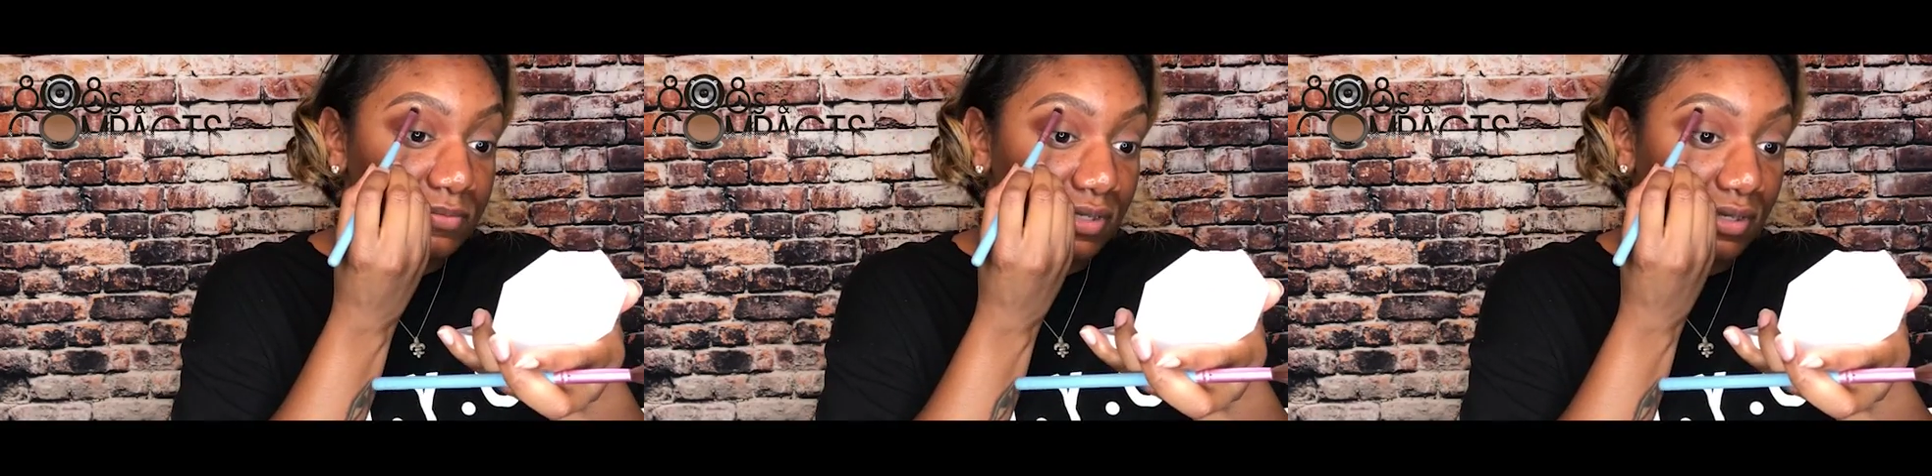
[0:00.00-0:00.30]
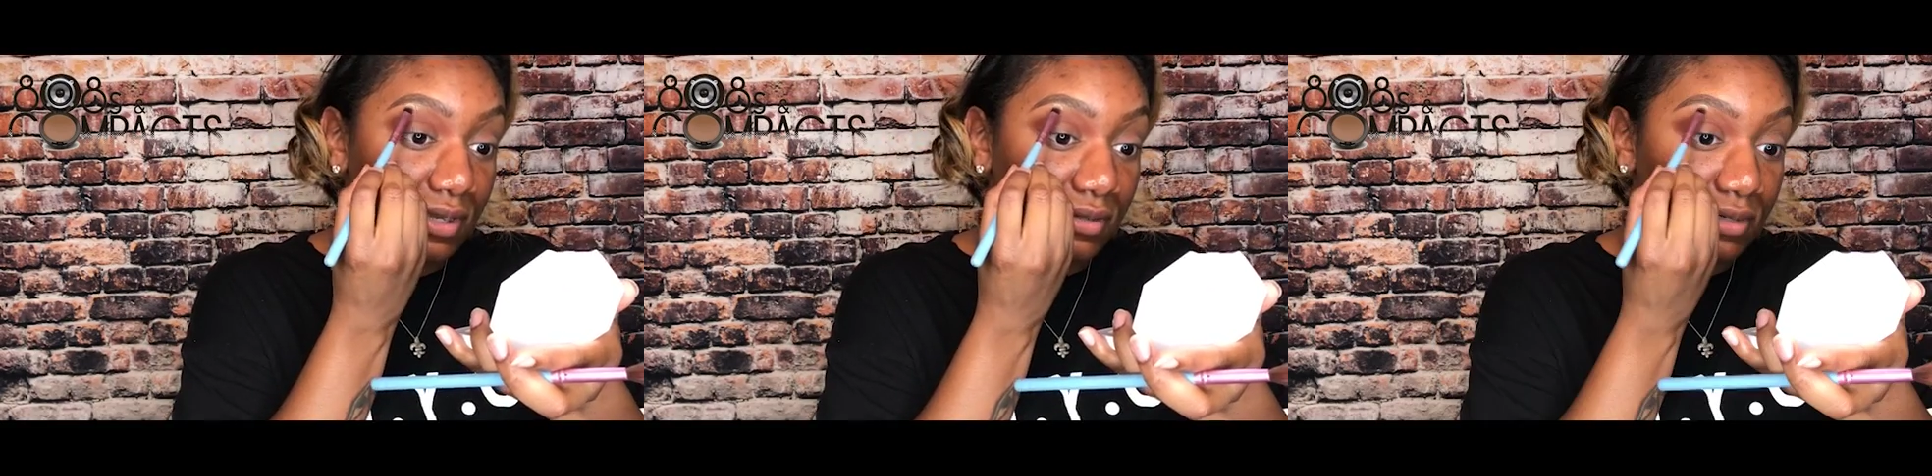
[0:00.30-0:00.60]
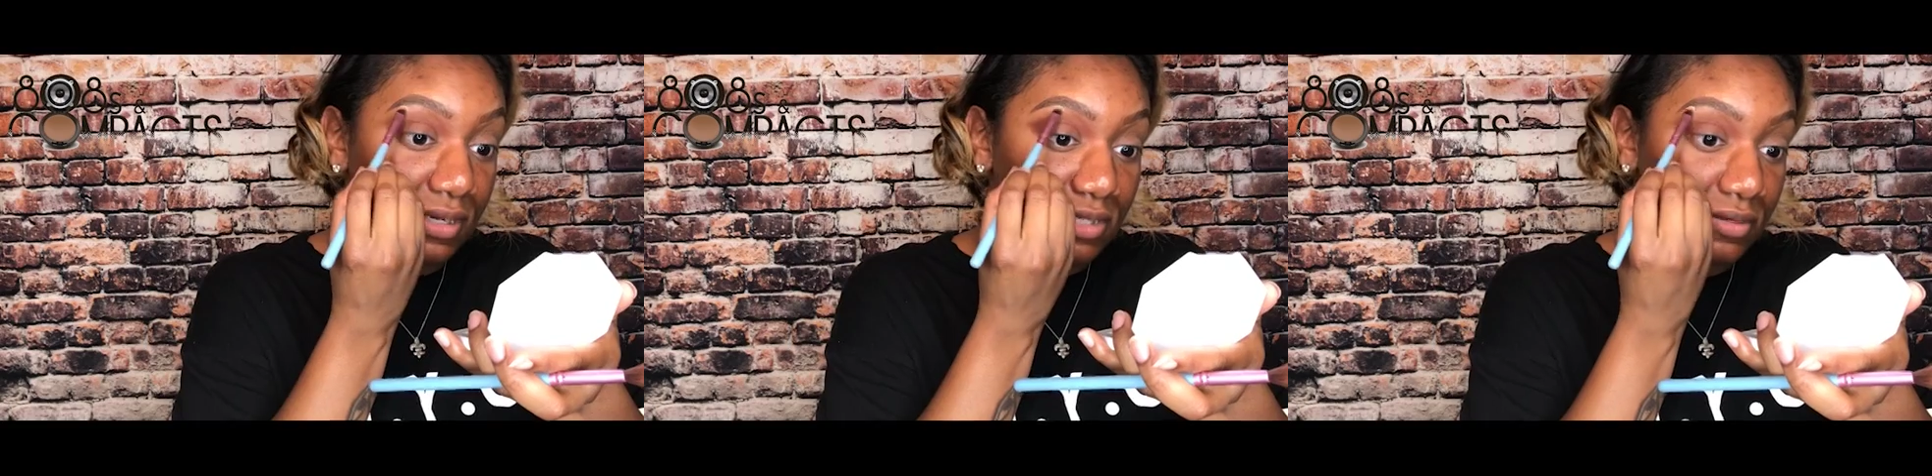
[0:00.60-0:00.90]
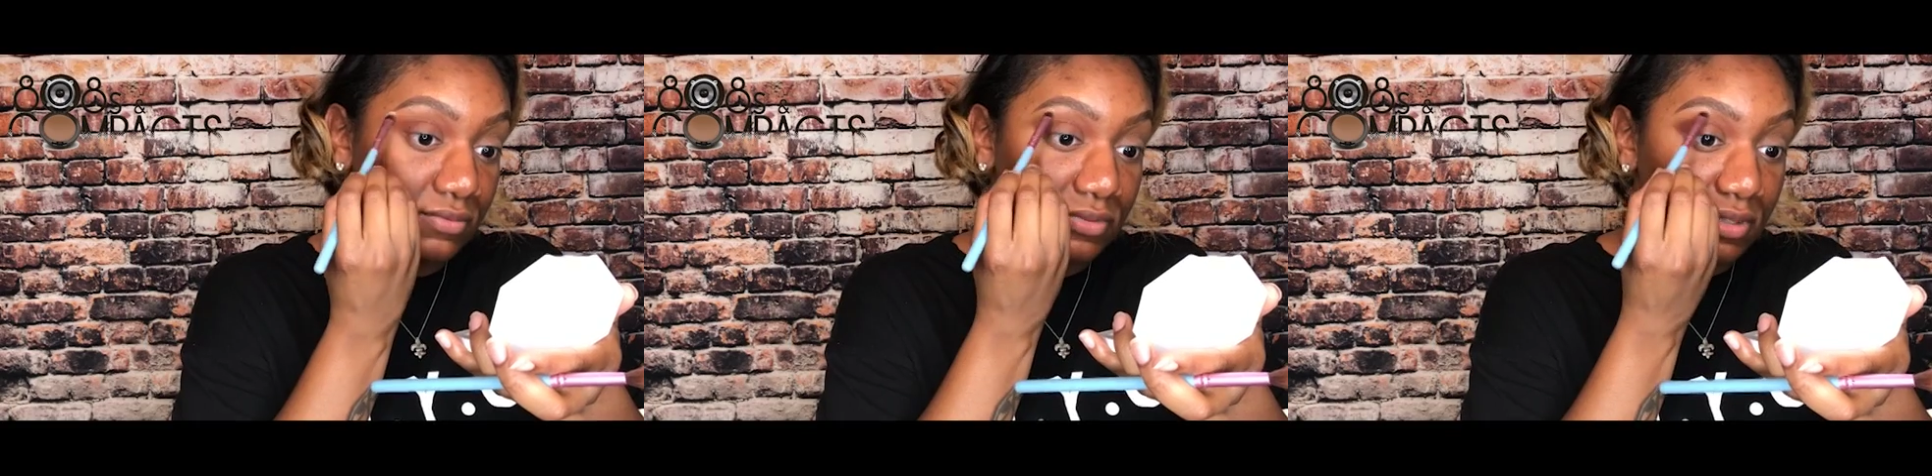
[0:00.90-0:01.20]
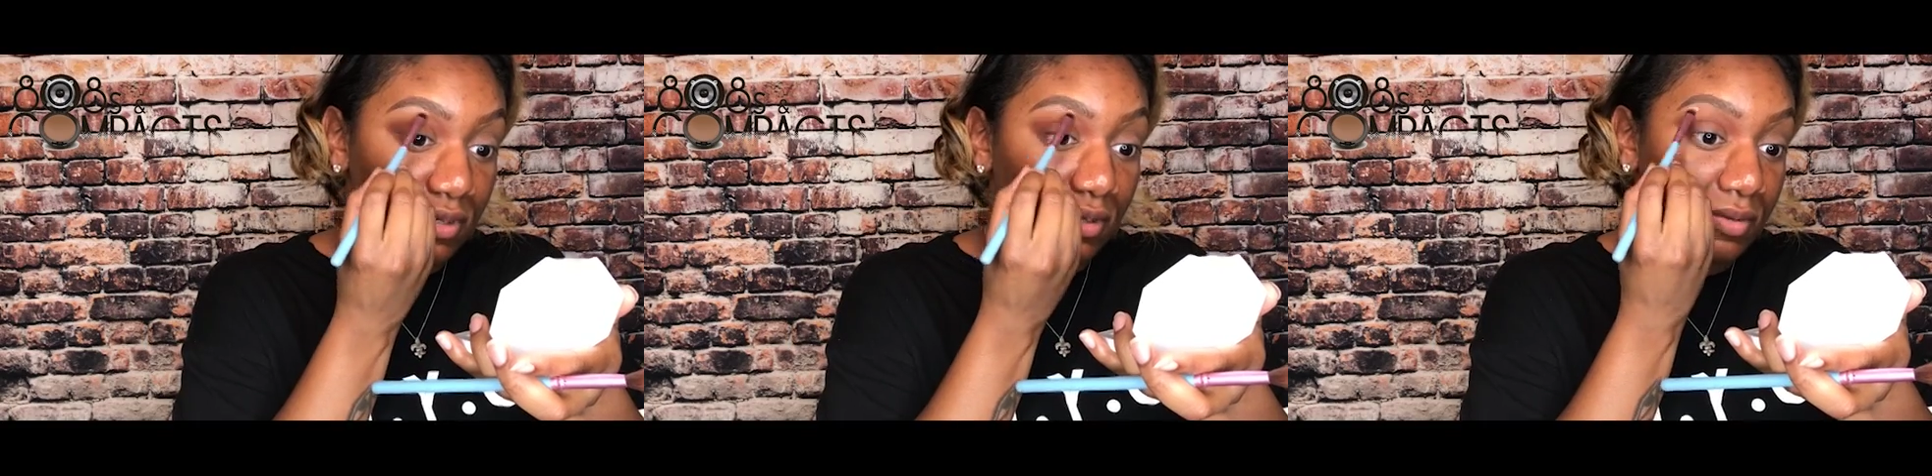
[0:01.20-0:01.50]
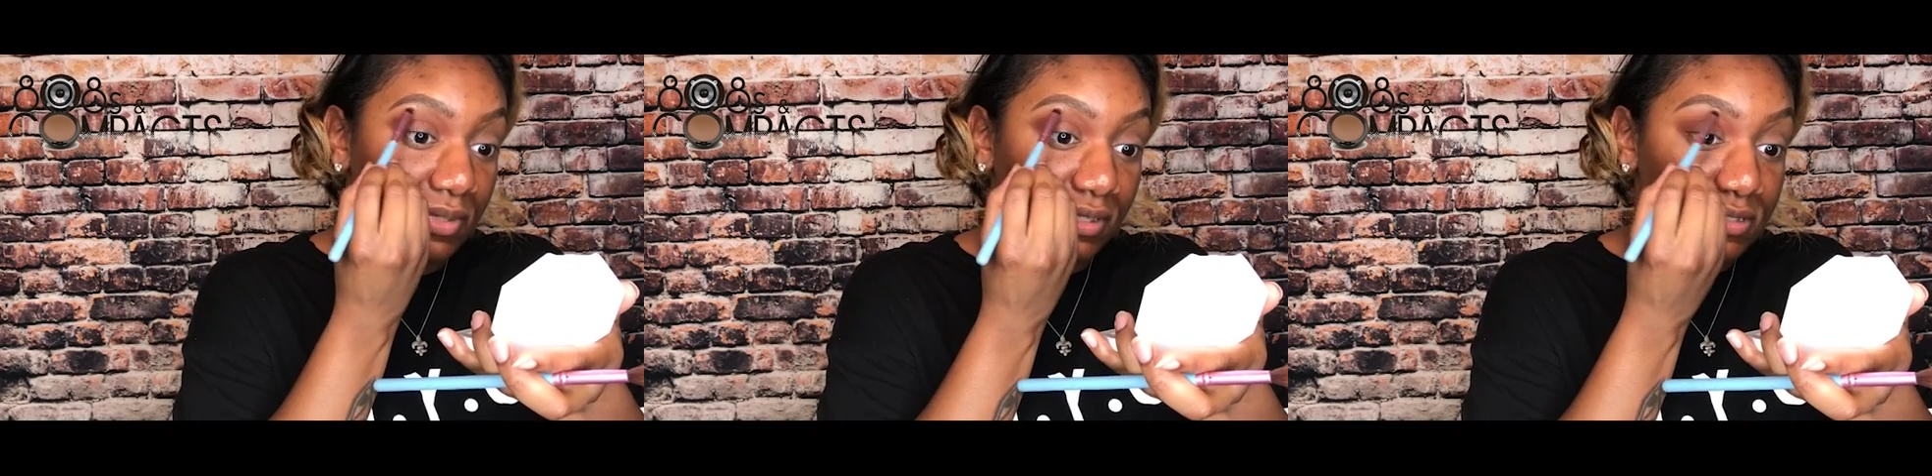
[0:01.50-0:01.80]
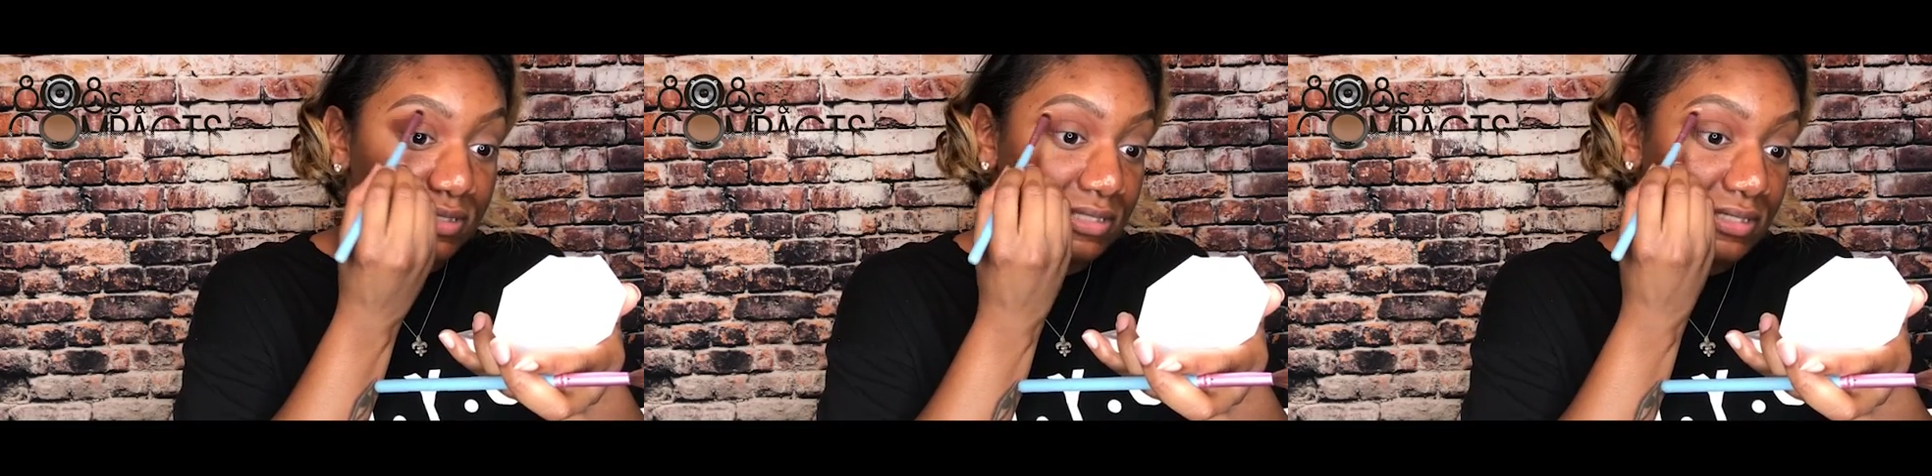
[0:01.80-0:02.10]
I felt like I really had to
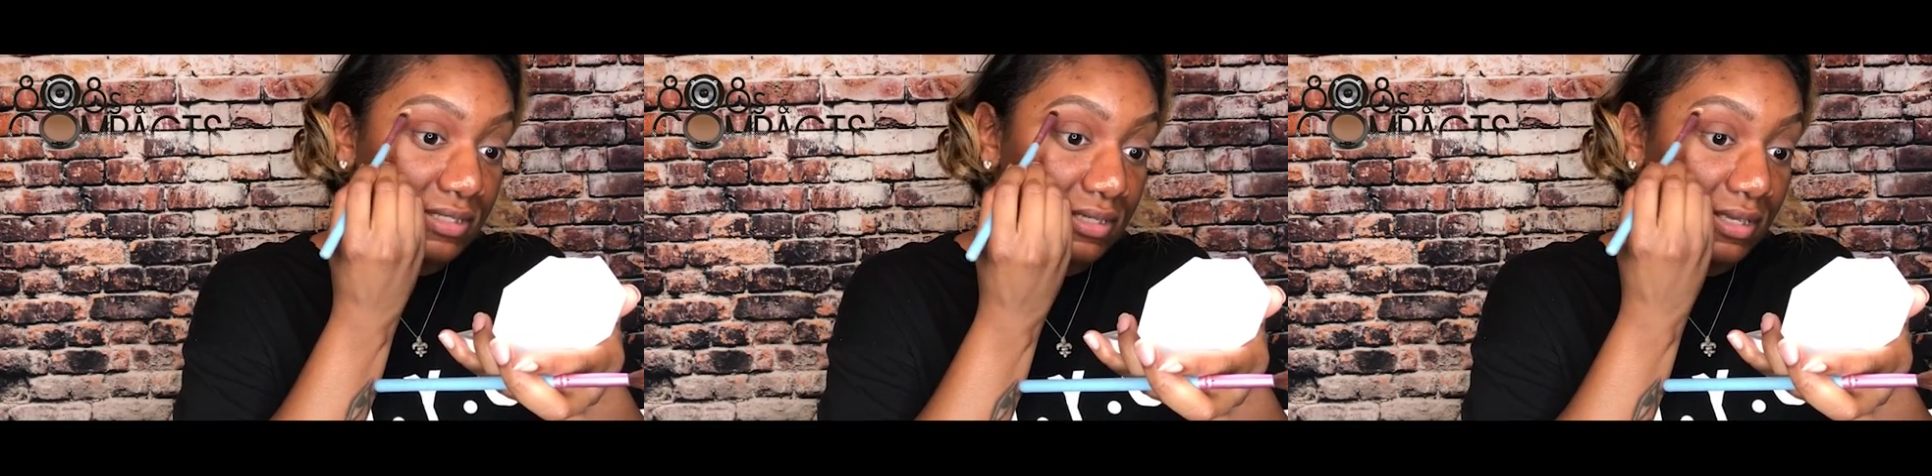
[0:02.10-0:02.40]
build